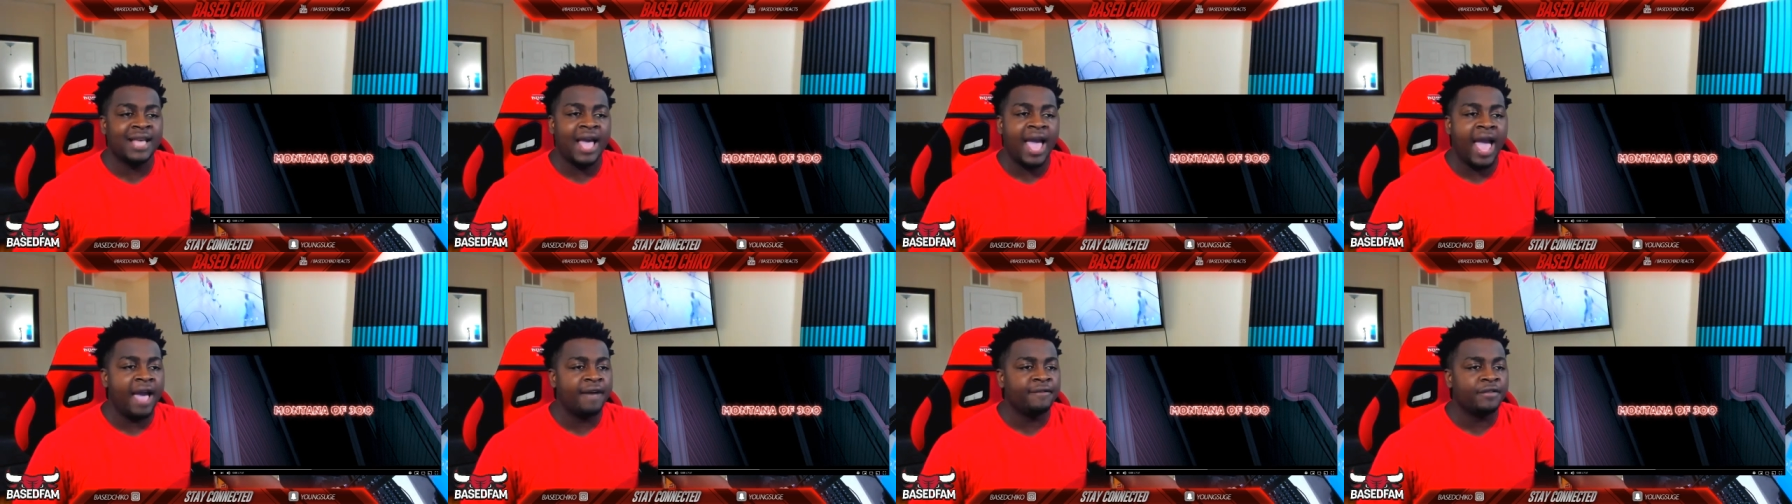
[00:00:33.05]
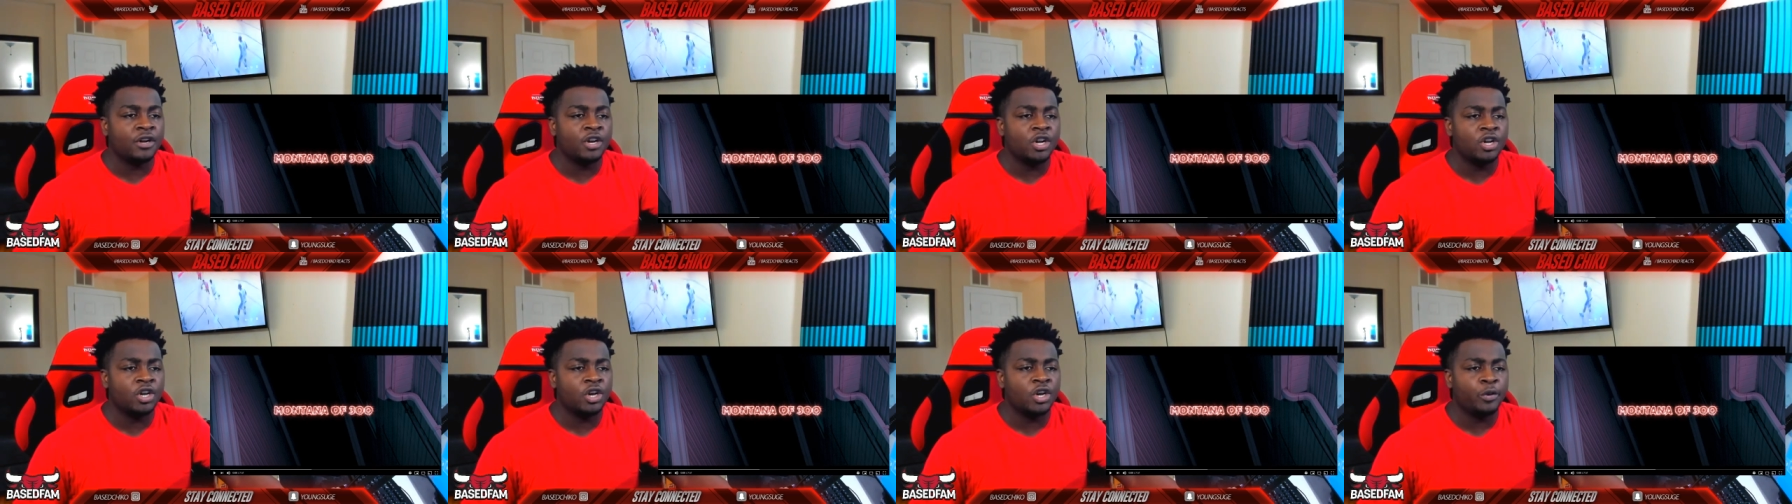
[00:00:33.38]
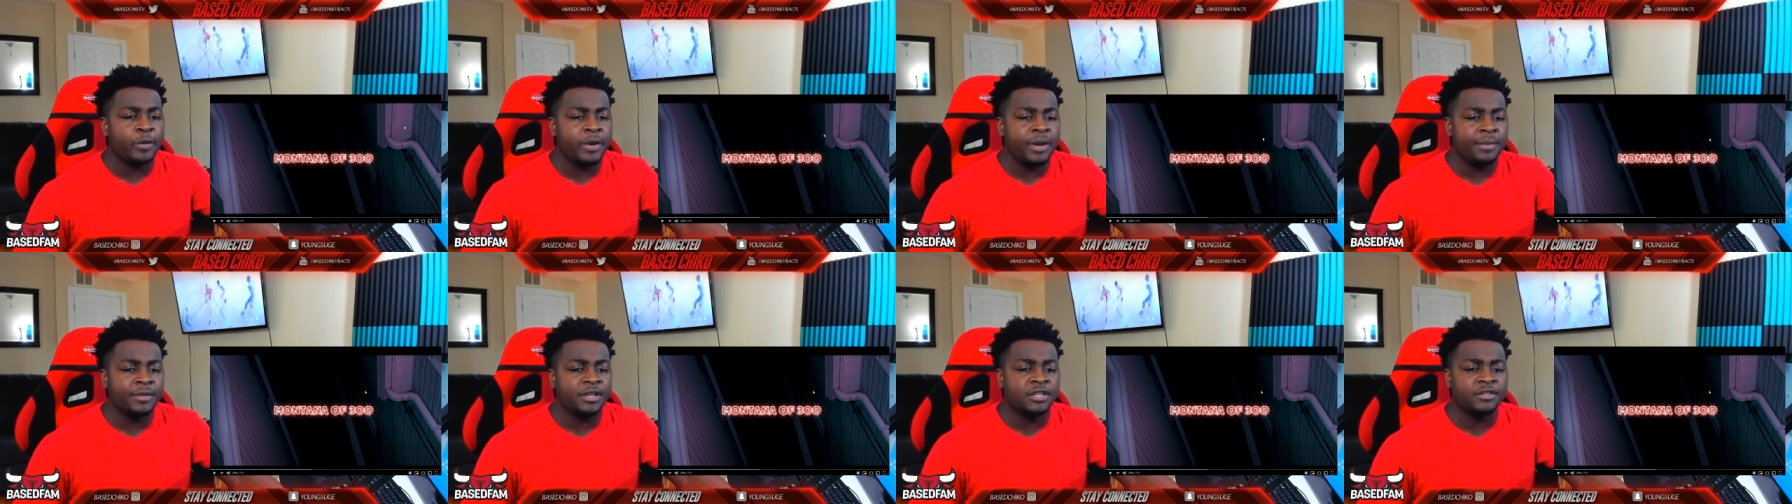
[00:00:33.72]
haven't heard a
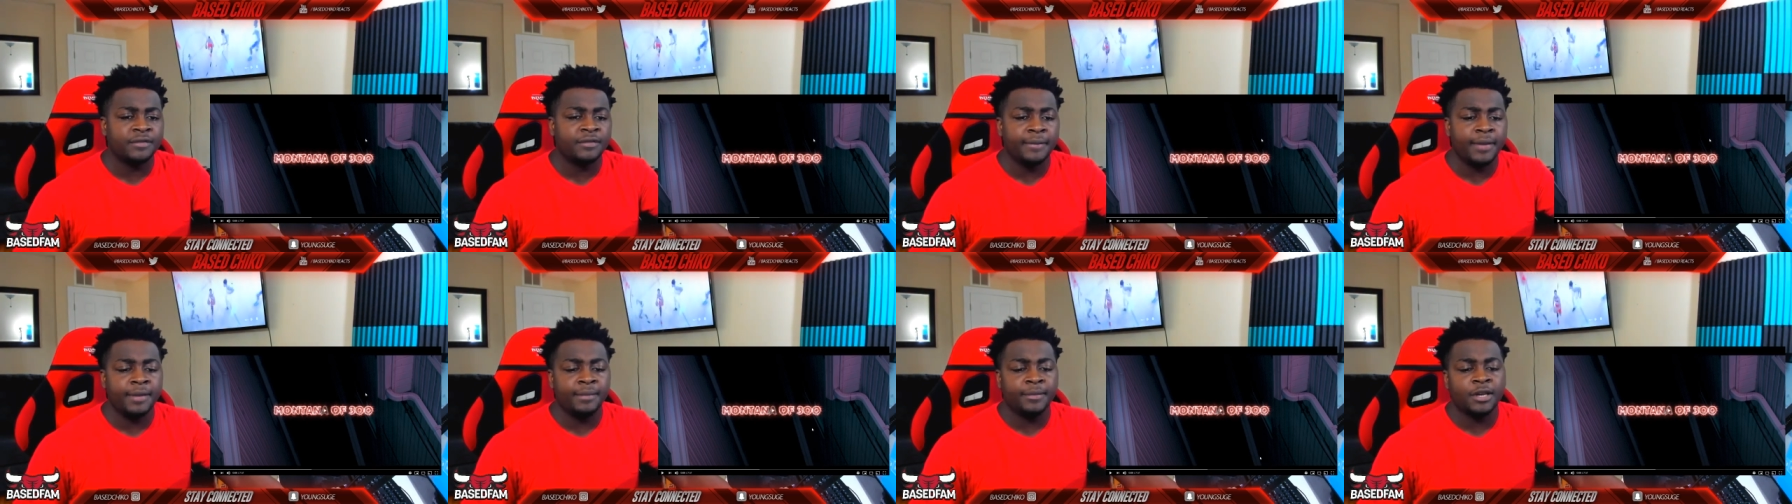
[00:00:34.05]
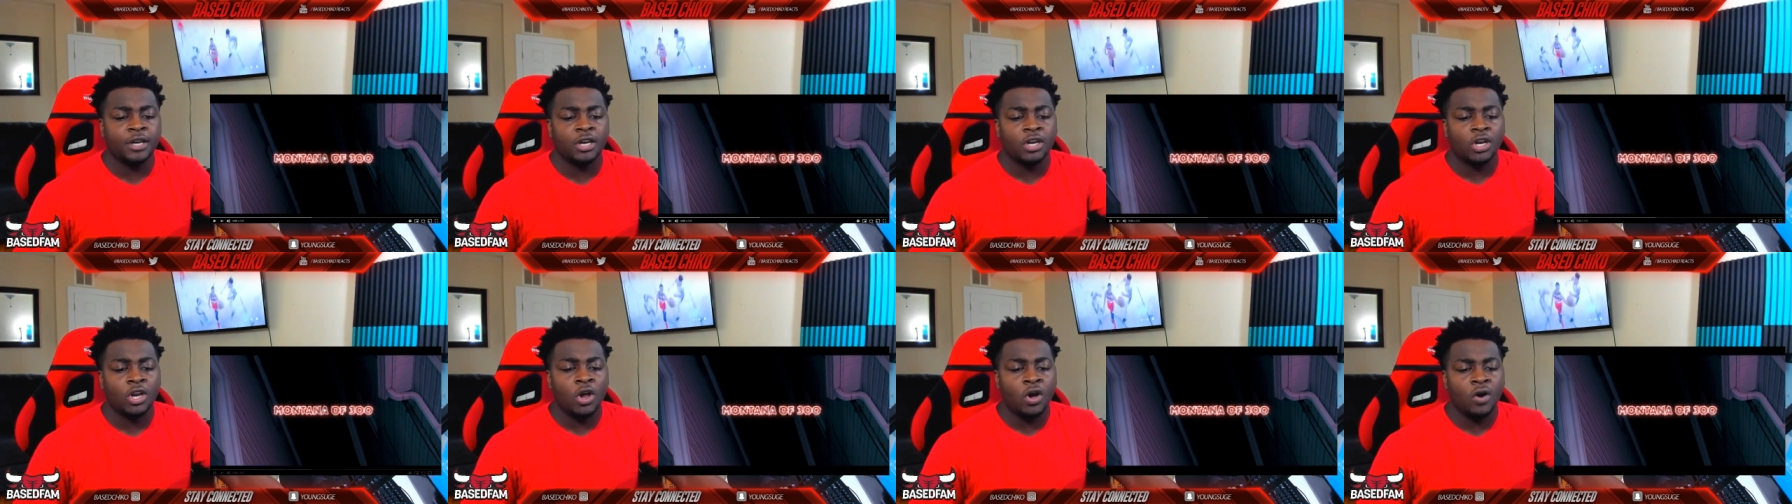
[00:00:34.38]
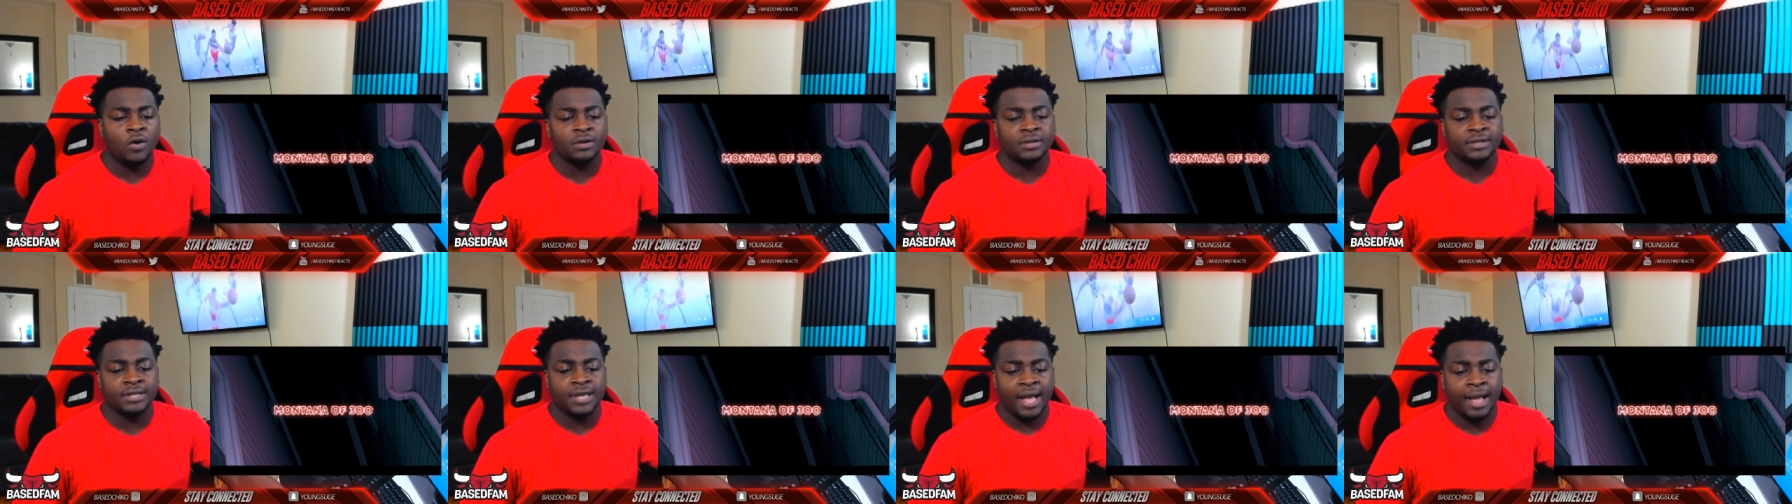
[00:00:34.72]
remix from him in a
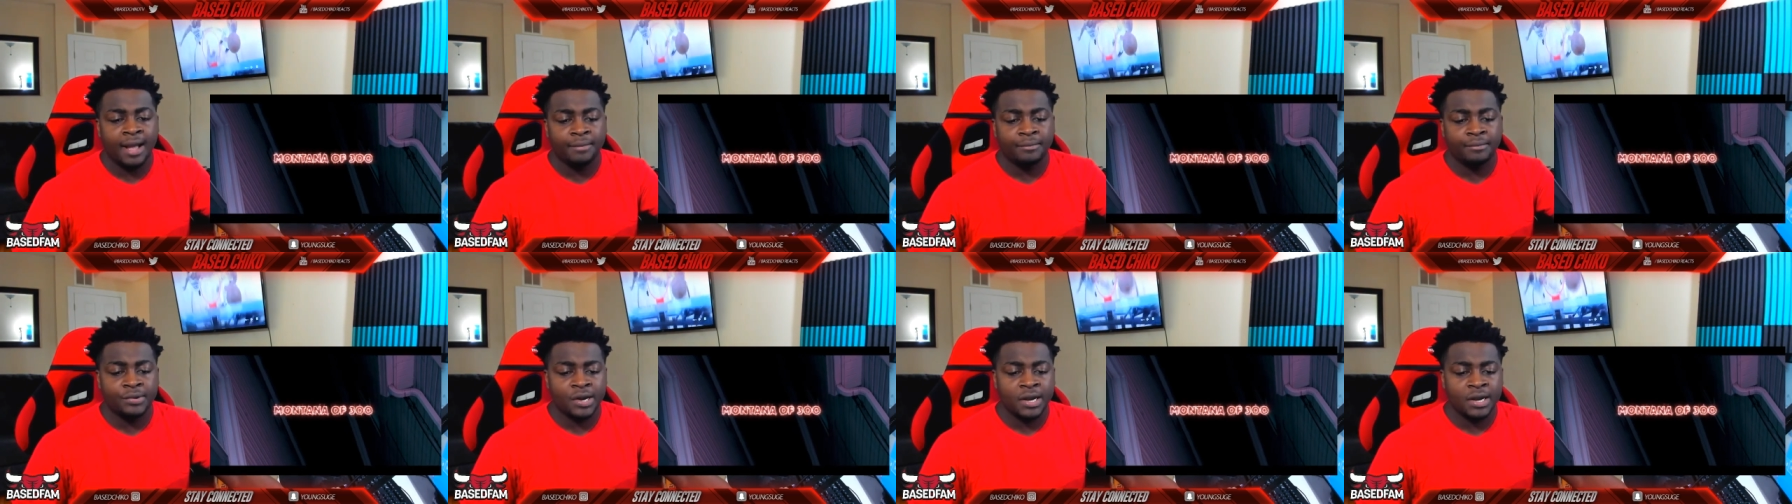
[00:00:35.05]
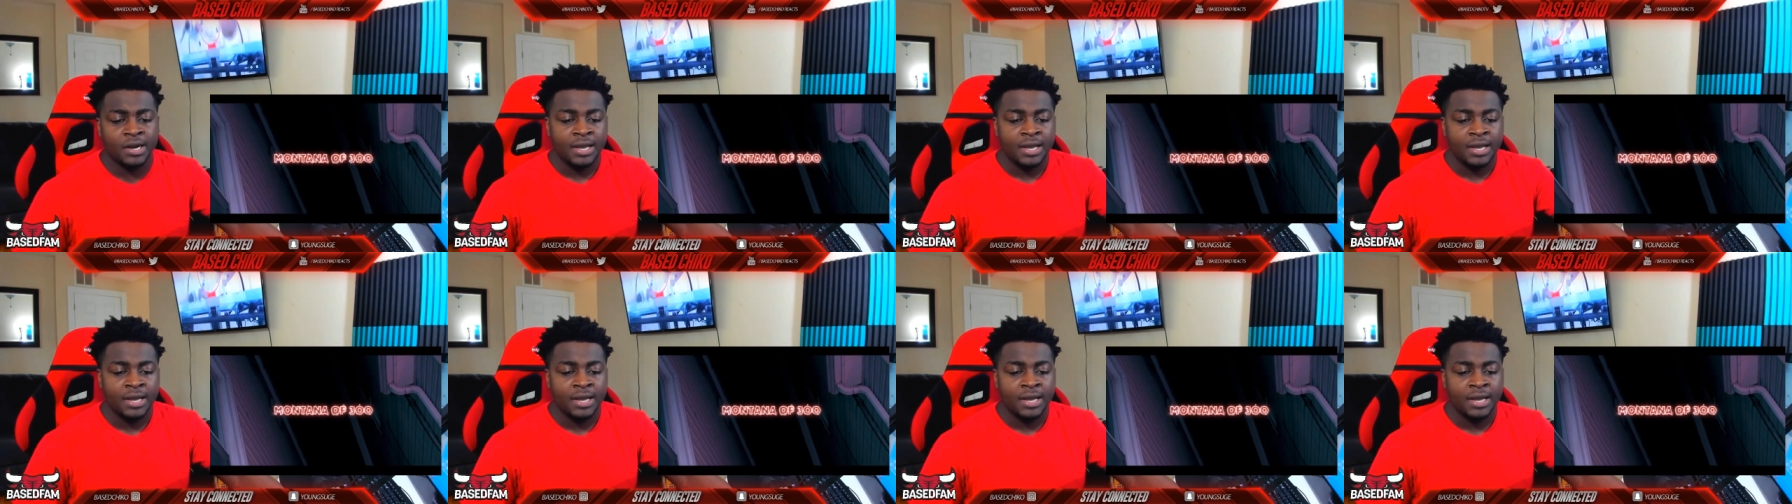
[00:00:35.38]
long time, bro.